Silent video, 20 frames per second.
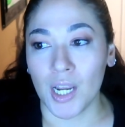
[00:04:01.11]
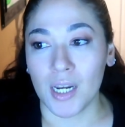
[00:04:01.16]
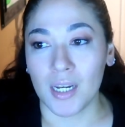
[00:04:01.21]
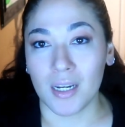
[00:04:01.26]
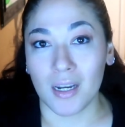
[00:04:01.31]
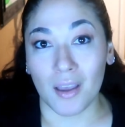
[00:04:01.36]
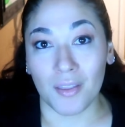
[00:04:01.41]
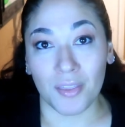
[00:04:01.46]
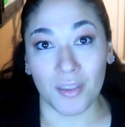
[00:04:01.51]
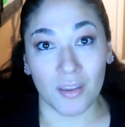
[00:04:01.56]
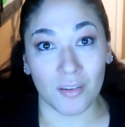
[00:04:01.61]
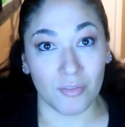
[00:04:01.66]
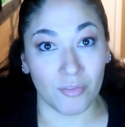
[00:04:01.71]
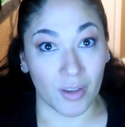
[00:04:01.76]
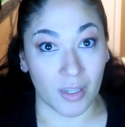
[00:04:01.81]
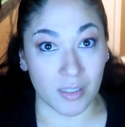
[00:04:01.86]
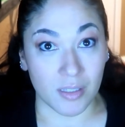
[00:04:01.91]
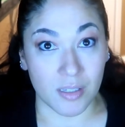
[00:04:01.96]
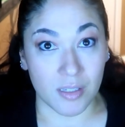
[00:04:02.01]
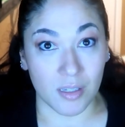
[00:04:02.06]
Nothing
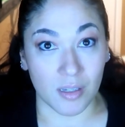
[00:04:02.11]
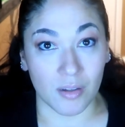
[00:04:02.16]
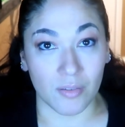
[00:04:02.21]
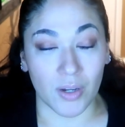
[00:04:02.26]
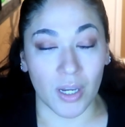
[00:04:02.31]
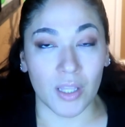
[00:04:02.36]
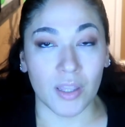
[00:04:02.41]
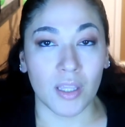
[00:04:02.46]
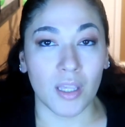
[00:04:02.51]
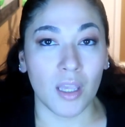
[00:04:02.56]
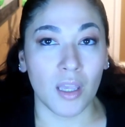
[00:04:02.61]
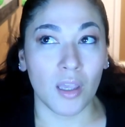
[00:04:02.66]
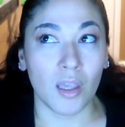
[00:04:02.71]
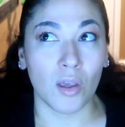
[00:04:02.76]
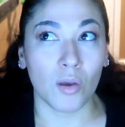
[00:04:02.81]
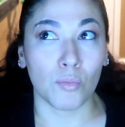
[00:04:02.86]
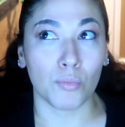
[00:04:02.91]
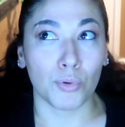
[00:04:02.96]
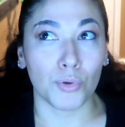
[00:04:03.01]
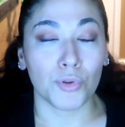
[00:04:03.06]
offensive. I
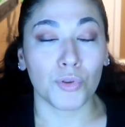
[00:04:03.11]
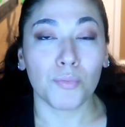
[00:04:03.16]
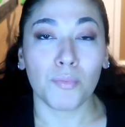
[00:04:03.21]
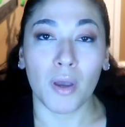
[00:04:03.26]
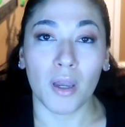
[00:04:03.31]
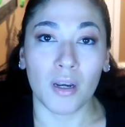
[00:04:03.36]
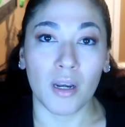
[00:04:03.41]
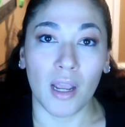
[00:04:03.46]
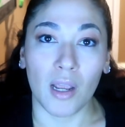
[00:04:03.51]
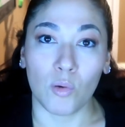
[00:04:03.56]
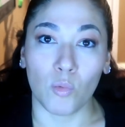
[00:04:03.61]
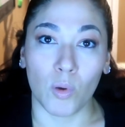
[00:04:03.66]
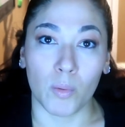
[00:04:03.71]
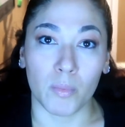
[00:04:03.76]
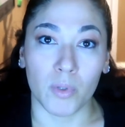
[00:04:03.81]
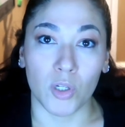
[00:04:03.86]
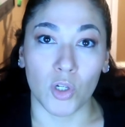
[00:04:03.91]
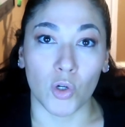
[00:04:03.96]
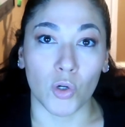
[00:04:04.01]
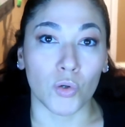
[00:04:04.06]
think both men and
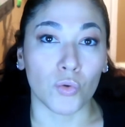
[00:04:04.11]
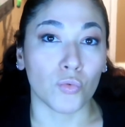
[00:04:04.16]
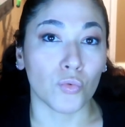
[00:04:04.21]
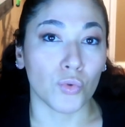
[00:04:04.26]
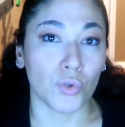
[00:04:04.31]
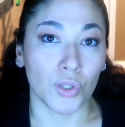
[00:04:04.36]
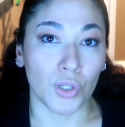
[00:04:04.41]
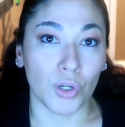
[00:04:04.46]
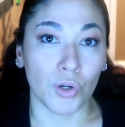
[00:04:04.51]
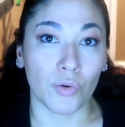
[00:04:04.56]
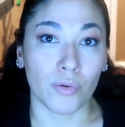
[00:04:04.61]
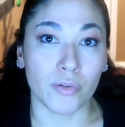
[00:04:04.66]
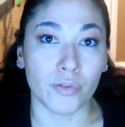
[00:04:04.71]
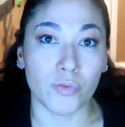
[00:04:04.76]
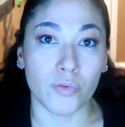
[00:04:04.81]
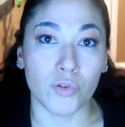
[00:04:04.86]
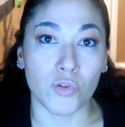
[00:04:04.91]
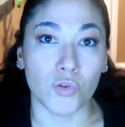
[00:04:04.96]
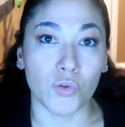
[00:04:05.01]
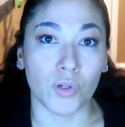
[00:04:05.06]
women are really going
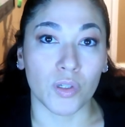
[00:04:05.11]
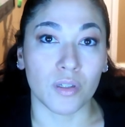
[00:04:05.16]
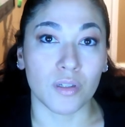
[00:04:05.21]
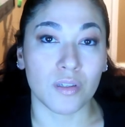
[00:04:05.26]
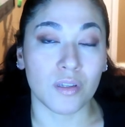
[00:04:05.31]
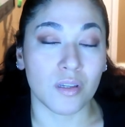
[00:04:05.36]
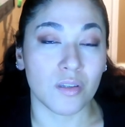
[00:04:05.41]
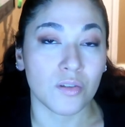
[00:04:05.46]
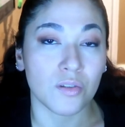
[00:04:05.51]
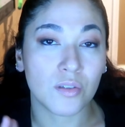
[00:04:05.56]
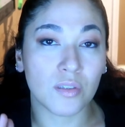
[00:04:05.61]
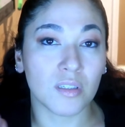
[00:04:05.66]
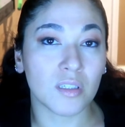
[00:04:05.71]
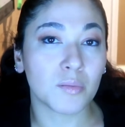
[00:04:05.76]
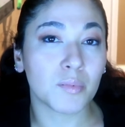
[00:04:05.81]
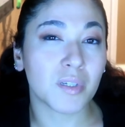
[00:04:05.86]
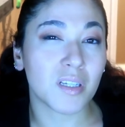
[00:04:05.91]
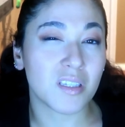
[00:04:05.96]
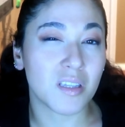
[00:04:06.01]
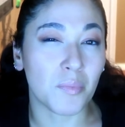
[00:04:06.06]
to enjoy this, because there's a
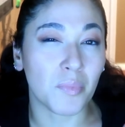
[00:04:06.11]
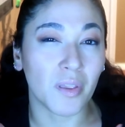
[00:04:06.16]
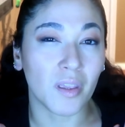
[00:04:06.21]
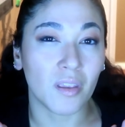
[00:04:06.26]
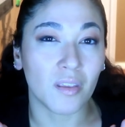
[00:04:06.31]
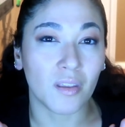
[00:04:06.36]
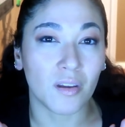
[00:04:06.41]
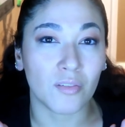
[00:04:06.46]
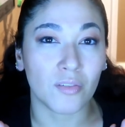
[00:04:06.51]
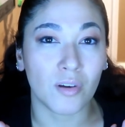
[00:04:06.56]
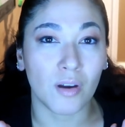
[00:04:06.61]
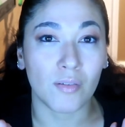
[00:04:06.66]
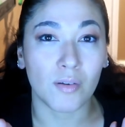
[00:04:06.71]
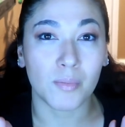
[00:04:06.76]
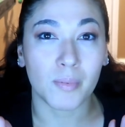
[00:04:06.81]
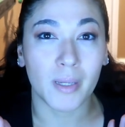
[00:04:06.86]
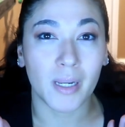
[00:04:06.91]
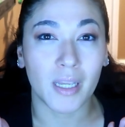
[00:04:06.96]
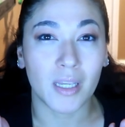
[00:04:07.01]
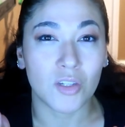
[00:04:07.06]
little bit of something in there for
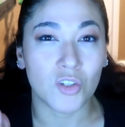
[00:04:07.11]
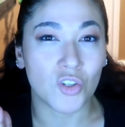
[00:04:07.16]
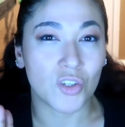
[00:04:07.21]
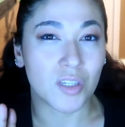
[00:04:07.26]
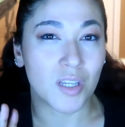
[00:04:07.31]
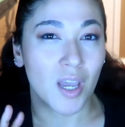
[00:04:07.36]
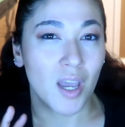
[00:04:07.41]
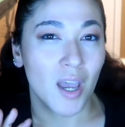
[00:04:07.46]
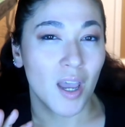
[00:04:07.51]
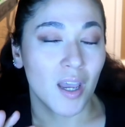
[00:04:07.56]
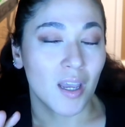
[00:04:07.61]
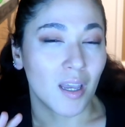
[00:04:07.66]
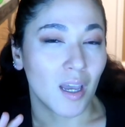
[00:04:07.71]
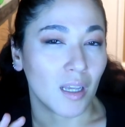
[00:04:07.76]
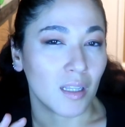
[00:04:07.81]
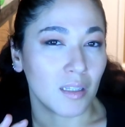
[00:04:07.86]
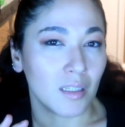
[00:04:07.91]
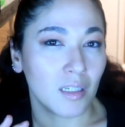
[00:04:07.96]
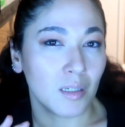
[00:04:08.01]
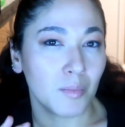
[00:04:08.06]
everybody. It's just
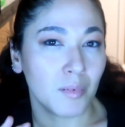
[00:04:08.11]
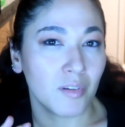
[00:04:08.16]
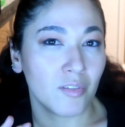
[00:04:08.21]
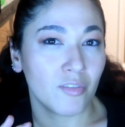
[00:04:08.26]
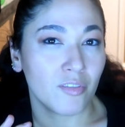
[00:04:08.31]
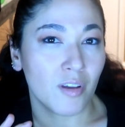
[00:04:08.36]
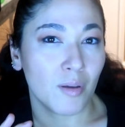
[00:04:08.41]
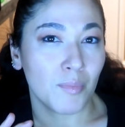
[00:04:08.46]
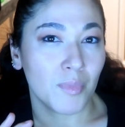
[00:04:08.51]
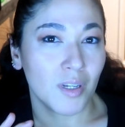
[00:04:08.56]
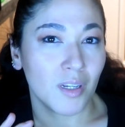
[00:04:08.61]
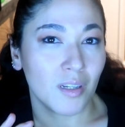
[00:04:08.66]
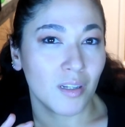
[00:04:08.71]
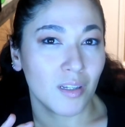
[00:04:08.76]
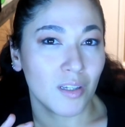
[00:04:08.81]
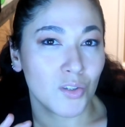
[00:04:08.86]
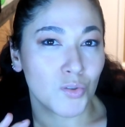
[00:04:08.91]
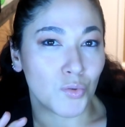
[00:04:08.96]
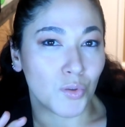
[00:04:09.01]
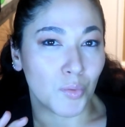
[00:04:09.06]
got a little bit of
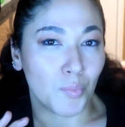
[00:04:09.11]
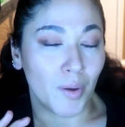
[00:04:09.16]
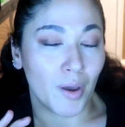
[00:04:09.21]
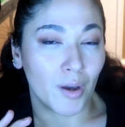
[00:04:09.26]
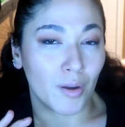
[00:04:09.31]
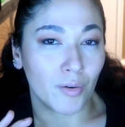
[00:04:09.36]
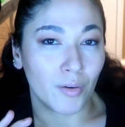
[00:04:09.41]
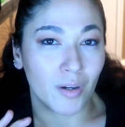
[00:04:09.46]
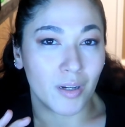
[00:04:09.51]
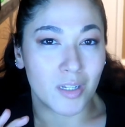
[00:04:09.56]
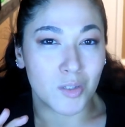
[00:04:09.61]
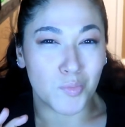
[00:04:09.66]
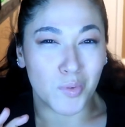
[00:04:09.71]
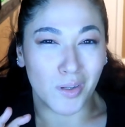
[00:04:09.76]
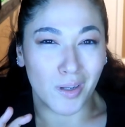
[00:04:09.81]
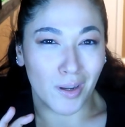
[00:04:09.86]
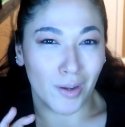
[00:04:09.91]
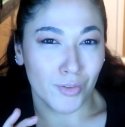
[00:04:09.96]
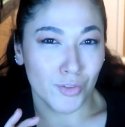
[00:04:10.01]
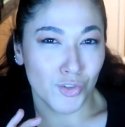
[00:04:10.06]
feminineness with the powderiness,
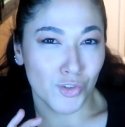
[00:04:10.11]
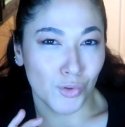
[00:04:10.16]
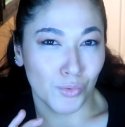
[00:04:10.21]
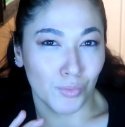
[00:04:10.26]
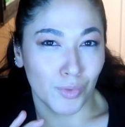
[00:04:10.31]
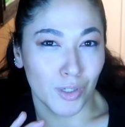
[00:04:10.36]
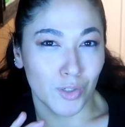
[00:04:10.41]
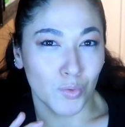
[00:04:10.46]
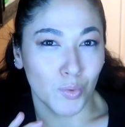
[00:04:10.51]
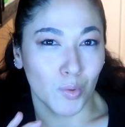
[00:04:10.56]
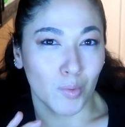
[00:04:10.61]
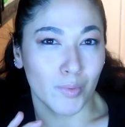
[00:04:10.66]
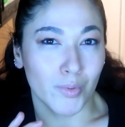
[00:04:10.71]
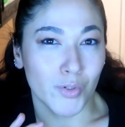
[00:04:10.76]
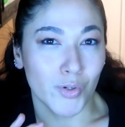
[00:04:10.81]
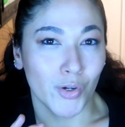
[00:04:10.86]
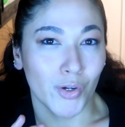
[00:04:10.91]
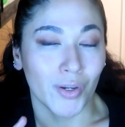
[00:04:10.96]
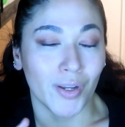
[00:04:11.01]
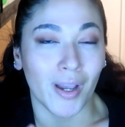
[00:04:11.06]
but not too much where it would
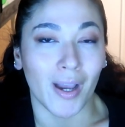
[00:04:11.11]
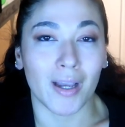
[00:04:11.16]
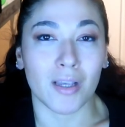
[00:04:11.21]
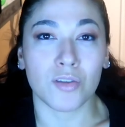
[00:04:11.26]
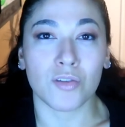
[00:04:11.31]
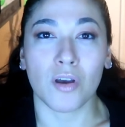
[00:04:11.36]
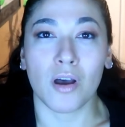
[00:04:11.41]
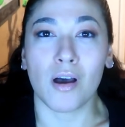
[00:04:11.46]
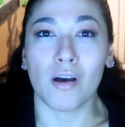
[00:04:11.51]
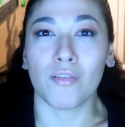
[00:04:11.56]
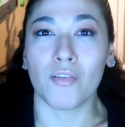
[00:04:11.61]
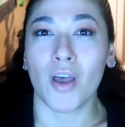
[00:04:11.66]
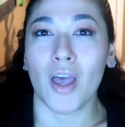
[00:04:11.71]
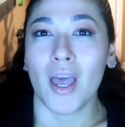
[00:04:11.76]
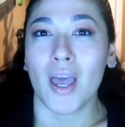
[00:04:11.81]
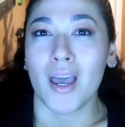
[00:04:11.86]
turn guys off.